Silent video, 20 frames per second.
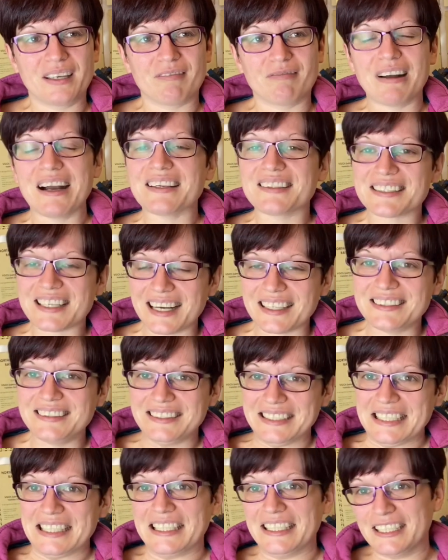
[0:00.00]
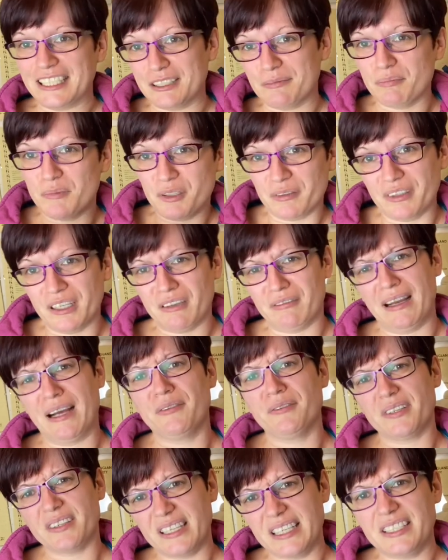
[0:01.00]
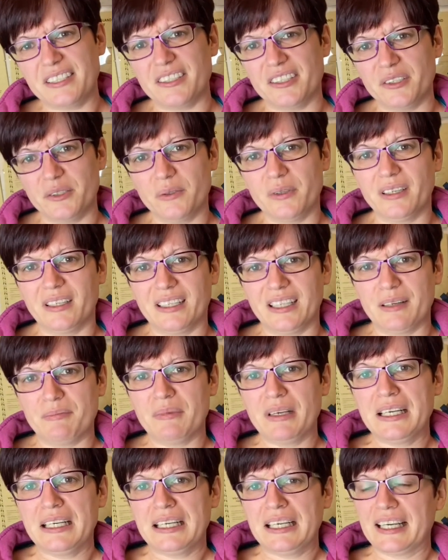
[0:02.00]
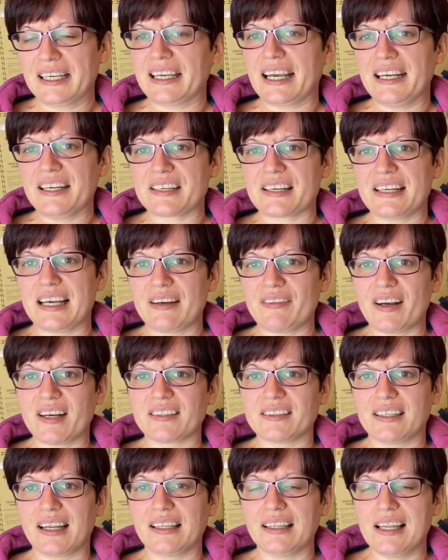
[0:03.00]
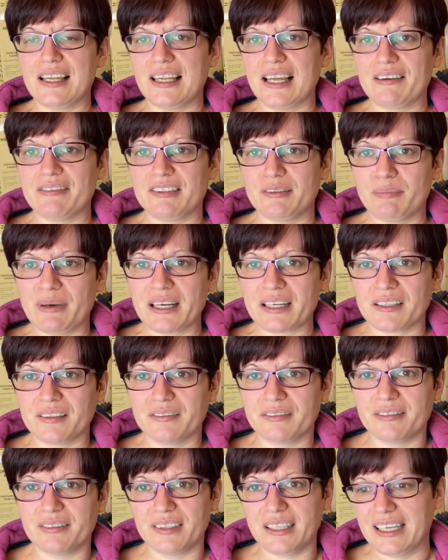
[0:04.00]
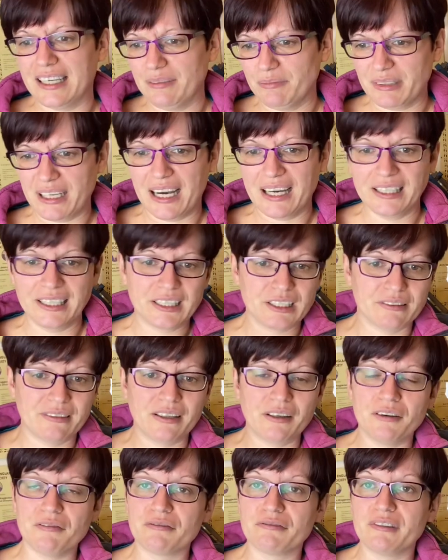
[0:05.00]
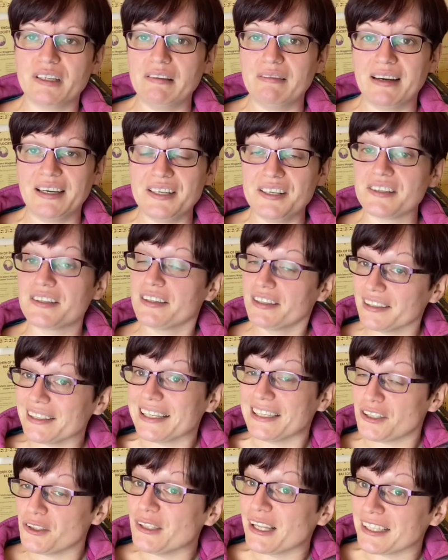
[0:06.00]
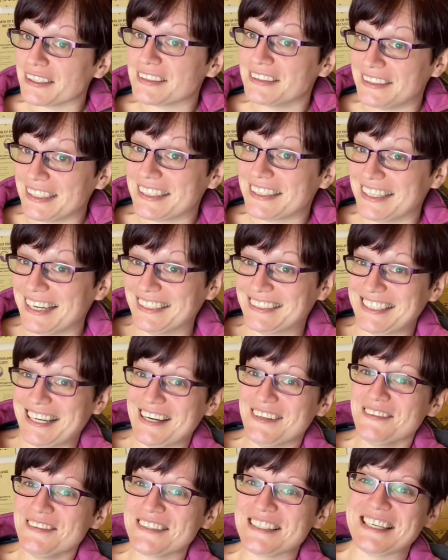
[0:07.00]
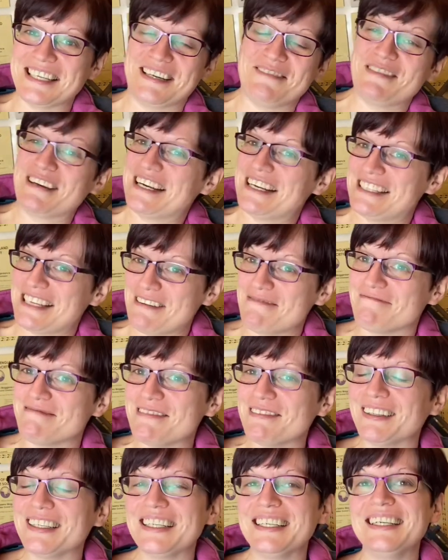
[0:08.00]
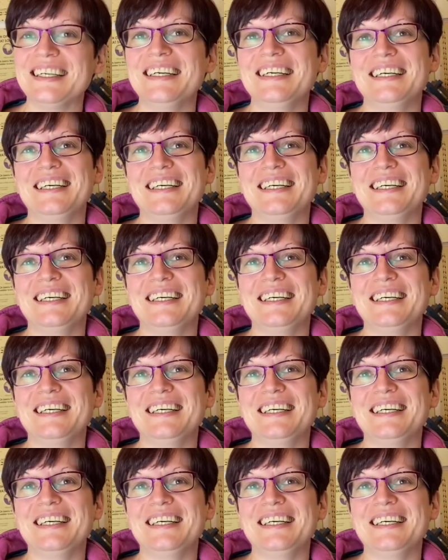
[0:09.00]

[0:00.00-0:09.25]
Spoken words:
Rats can dig in it and move it around, and they do. Occasionally I've accidentally left a bag of cat litter out on free range and they do like to dig that out. It gets everywhere.